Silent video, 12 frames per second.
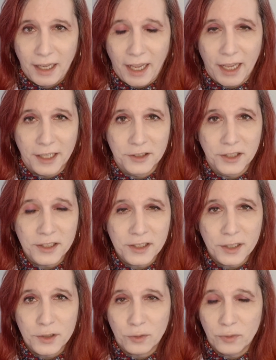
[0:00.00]
And just
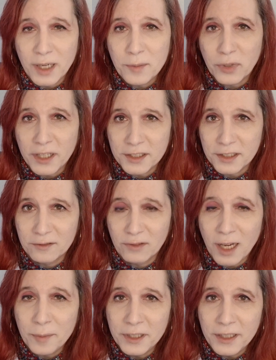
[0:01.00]
as the red-breasted robin